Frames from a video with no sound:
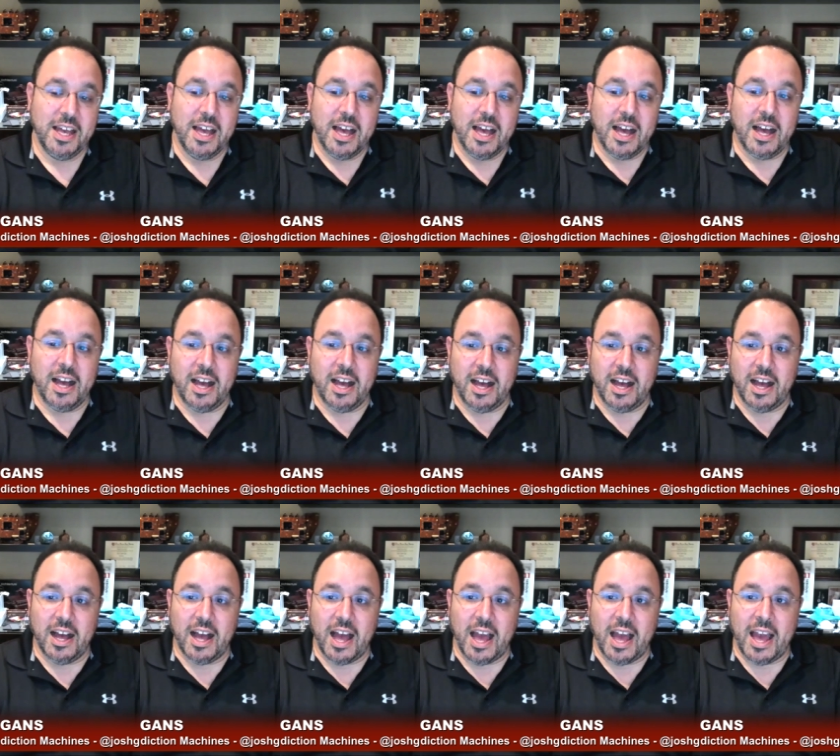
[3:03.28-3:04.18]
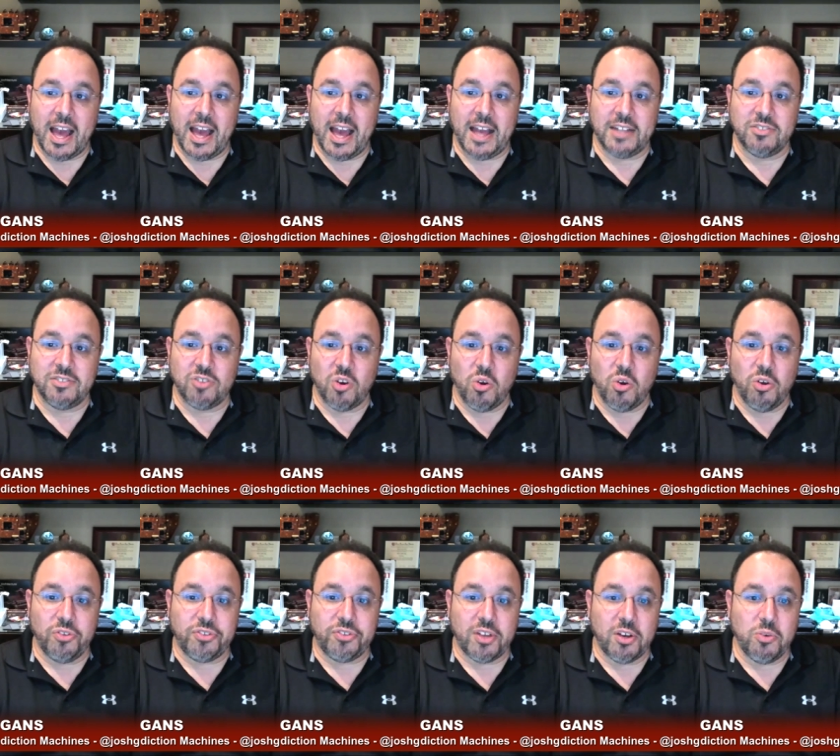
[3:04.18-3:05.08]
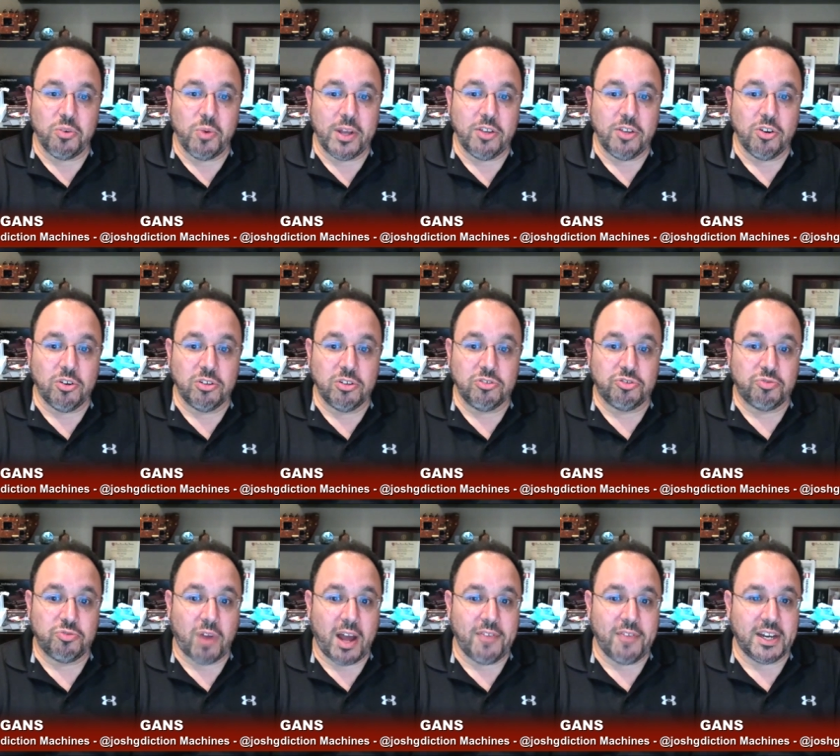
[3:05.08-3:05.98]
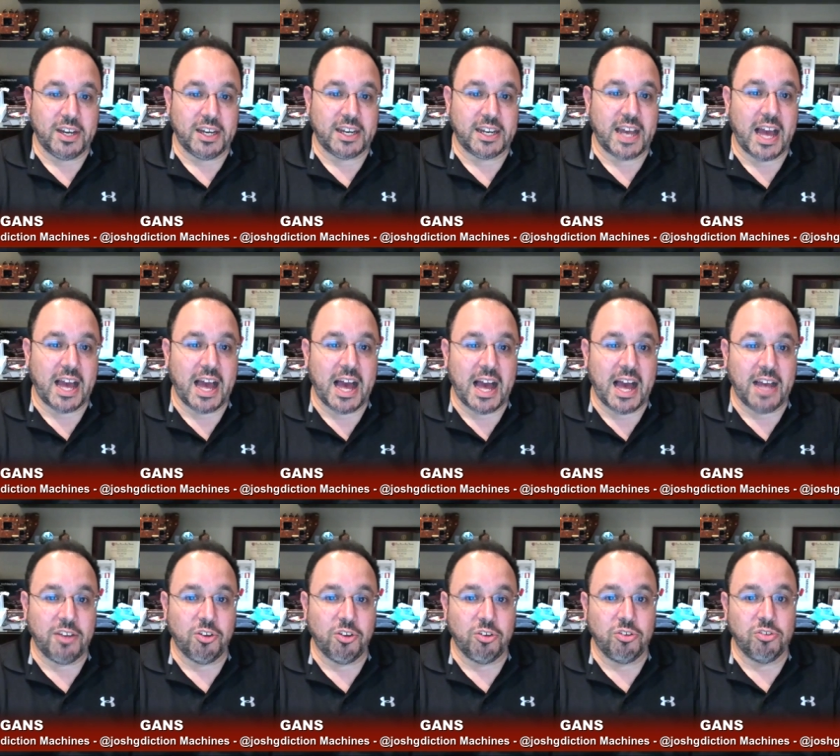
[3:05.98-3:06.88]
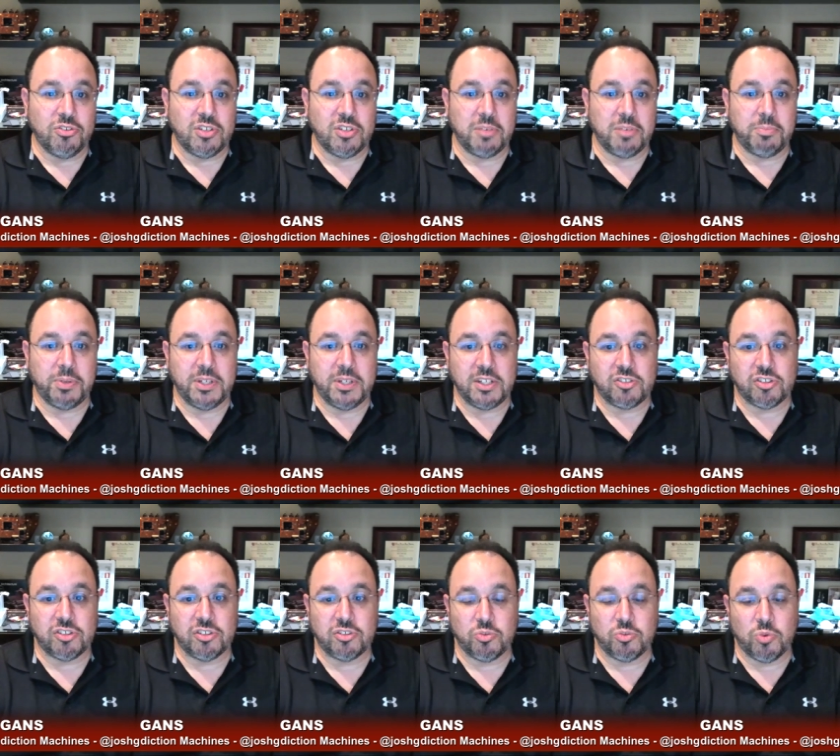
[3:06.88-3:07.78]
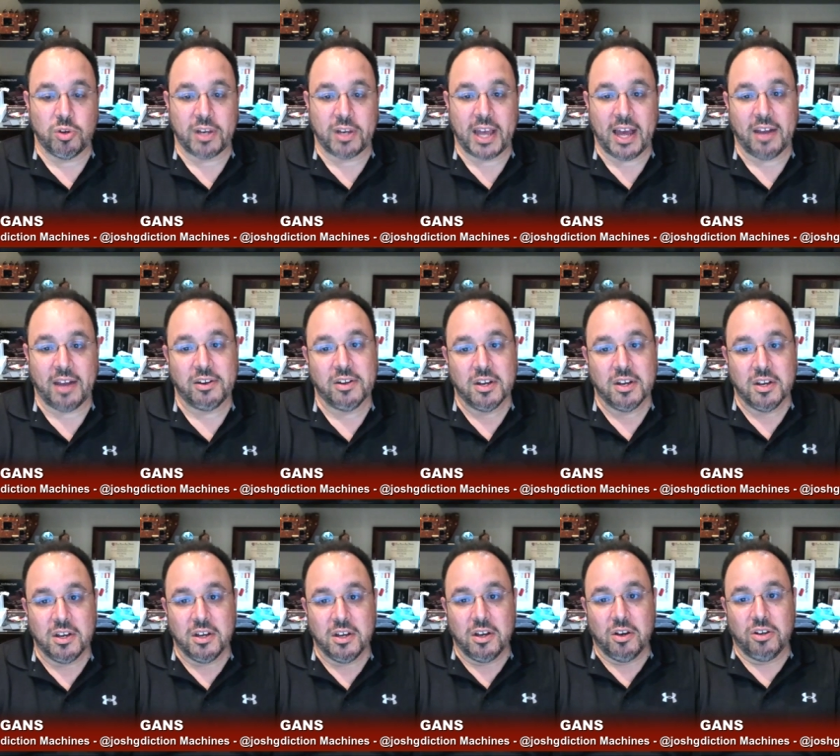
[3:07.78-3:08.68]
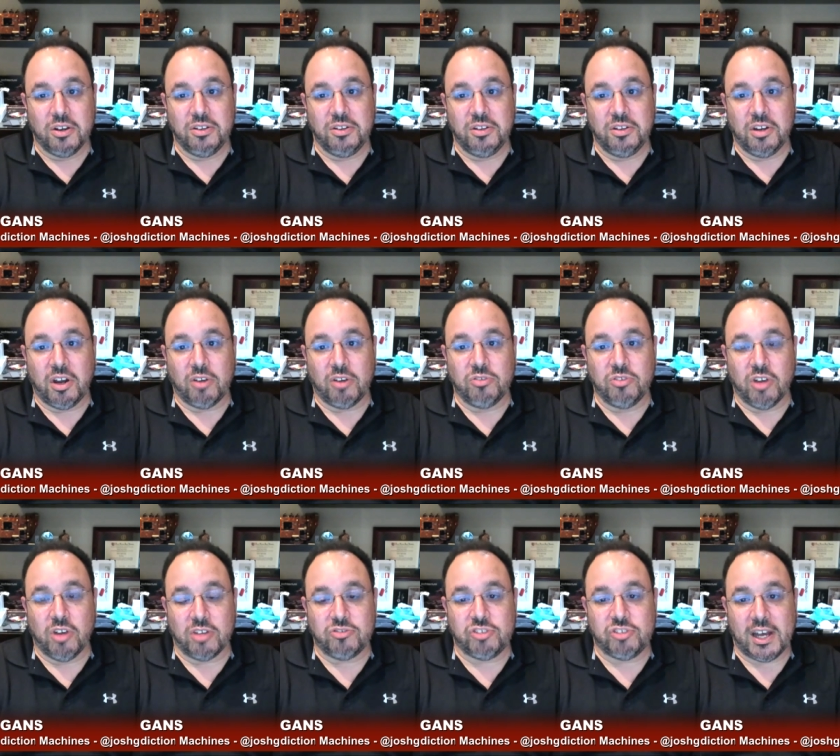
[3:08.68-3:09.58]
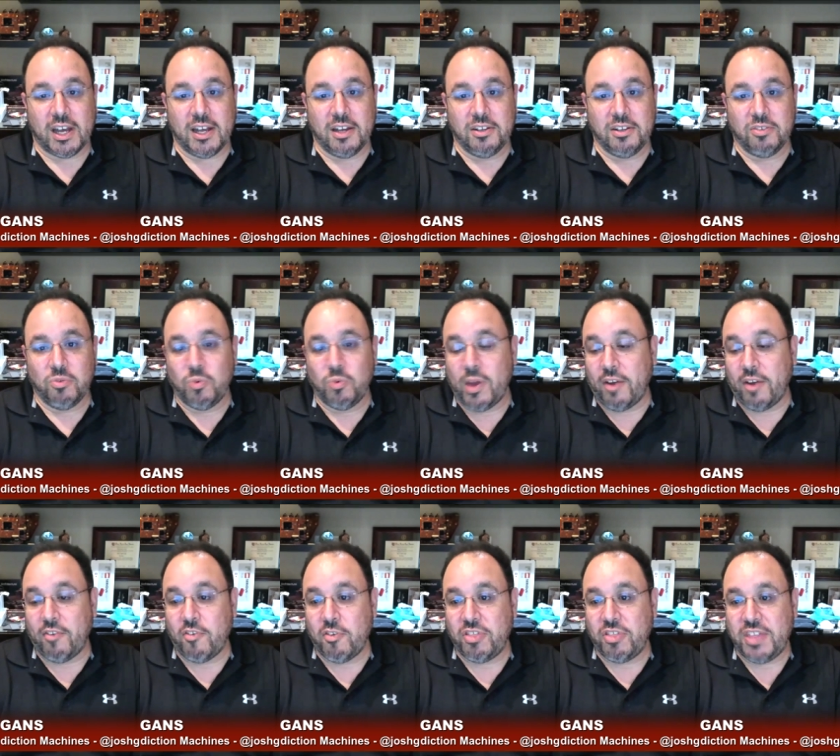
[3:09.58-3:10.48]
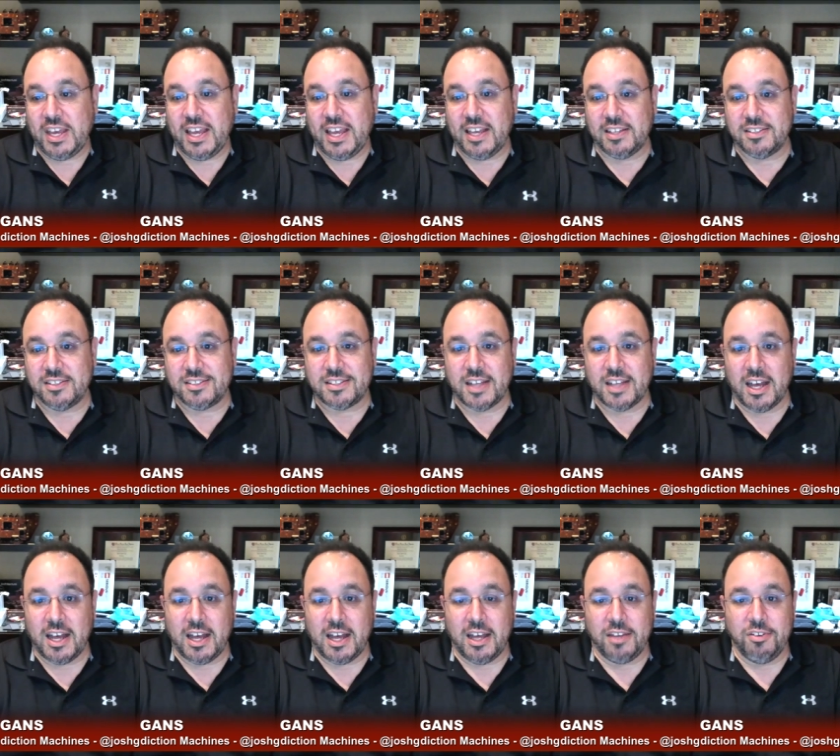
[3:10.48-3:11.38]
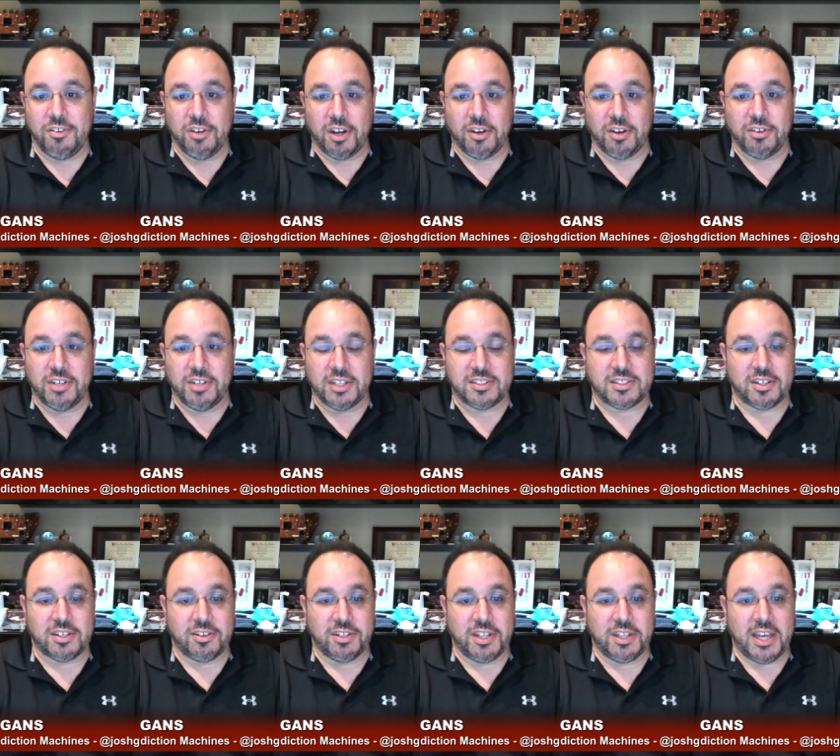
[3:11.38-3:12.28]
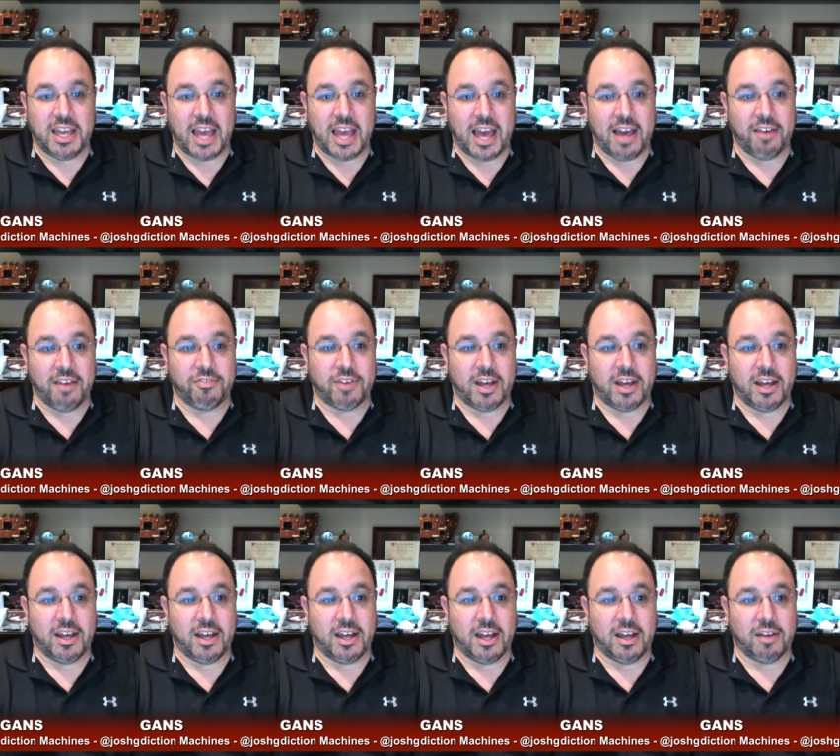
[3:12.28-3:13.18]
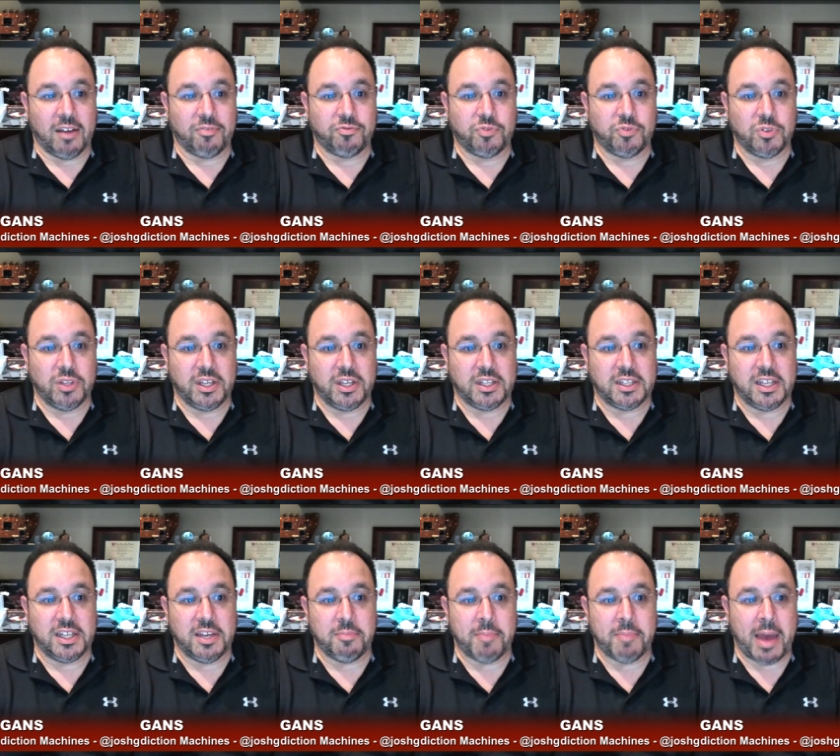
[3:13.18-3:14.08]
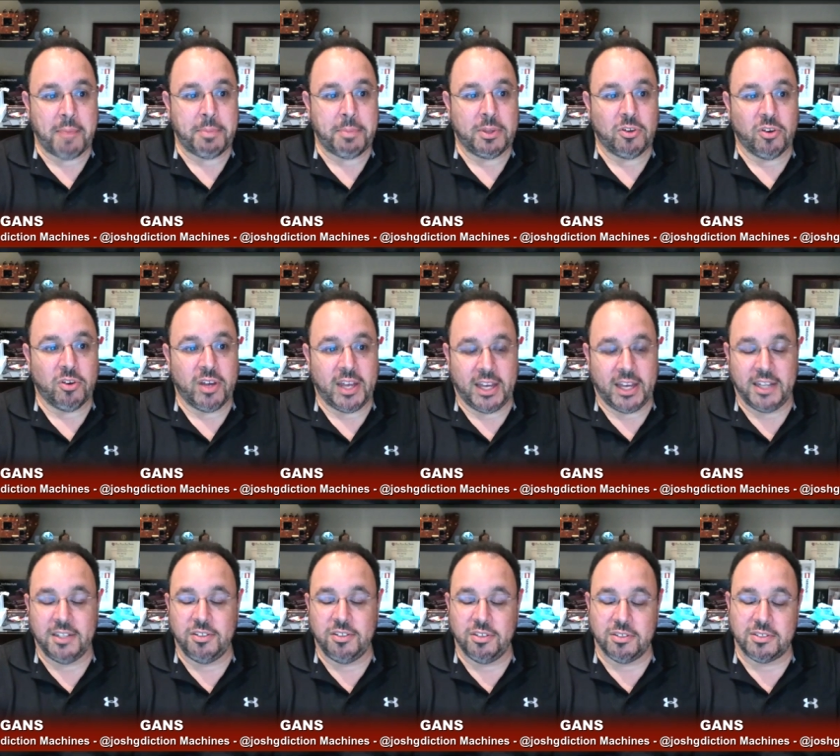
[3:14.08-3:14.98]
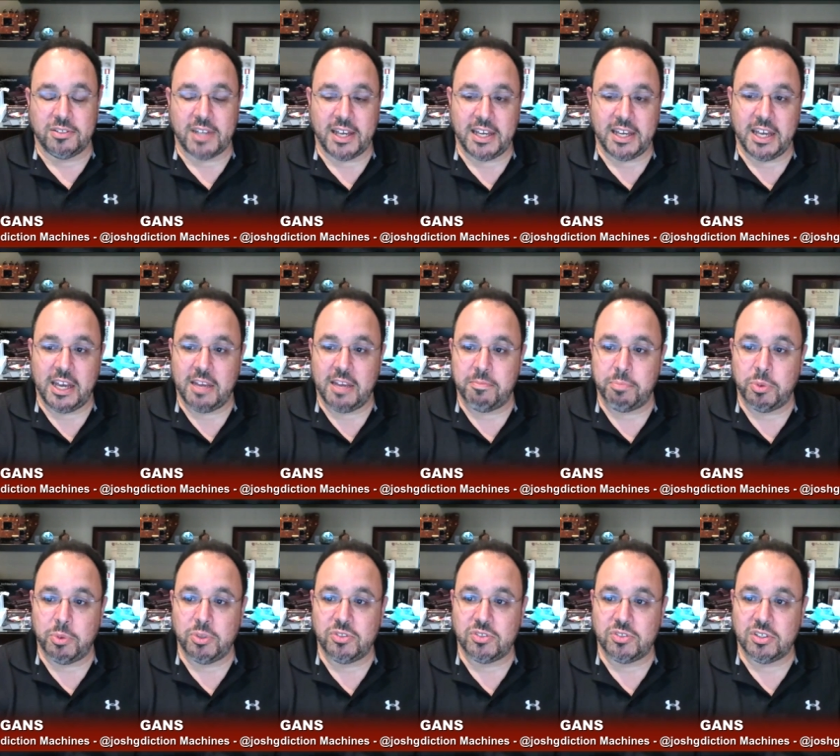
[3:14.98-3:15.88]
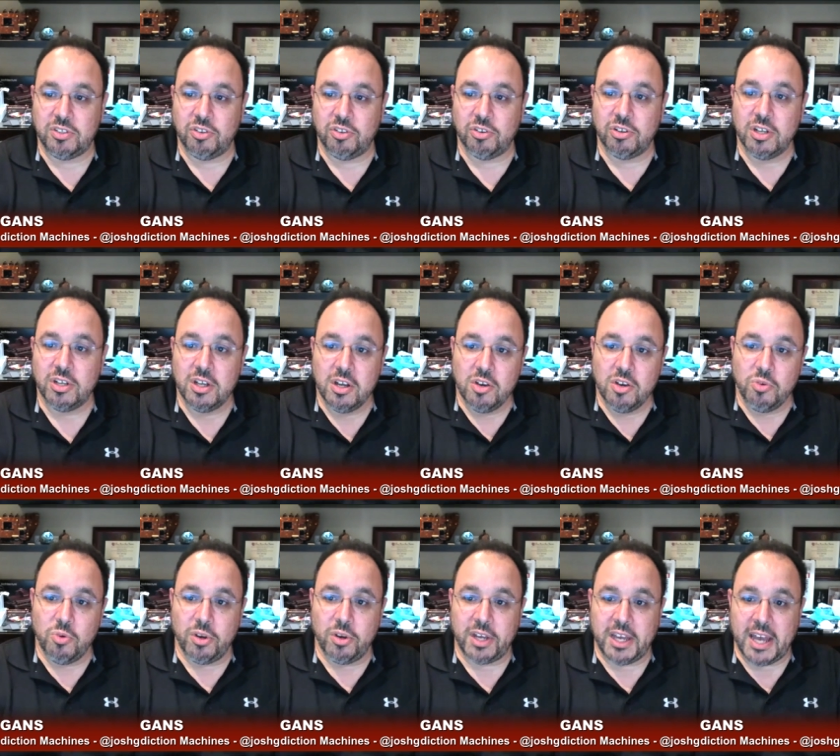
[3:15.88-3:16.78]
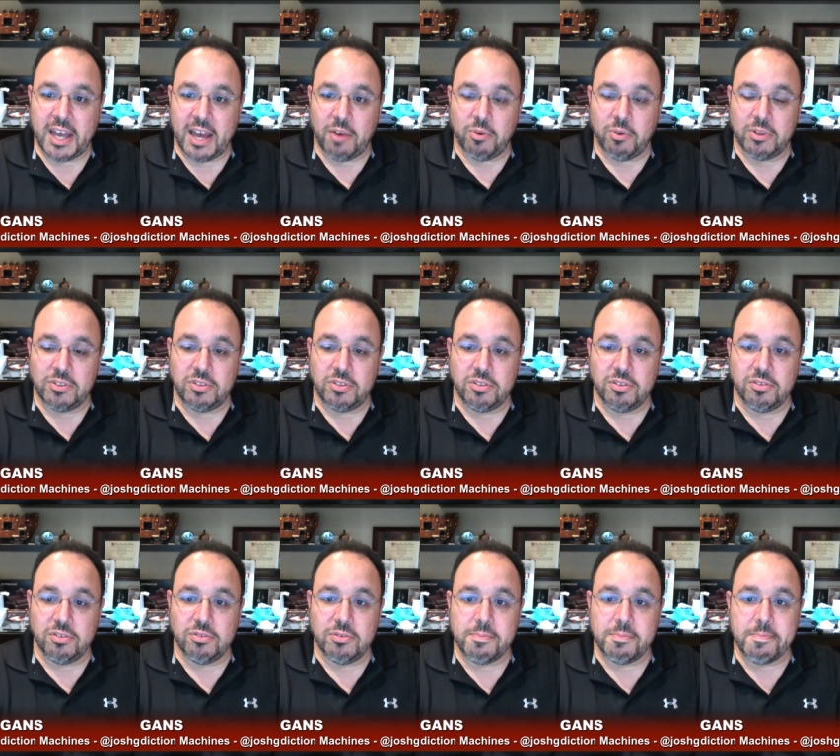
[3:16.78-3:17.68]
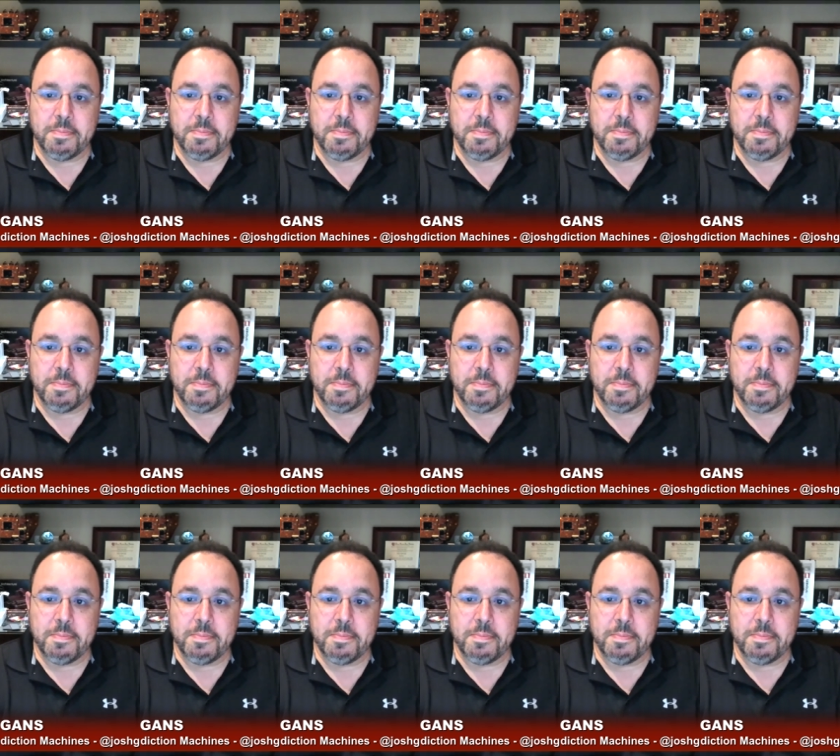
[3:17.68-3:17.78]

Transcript: Uh, and also when you're driving a car, you're using prediction to work out, you know, not just where everything is. Uh, you don't necessarily have a, a fully clear map in your head. You're taking inputs and you're working out what to do.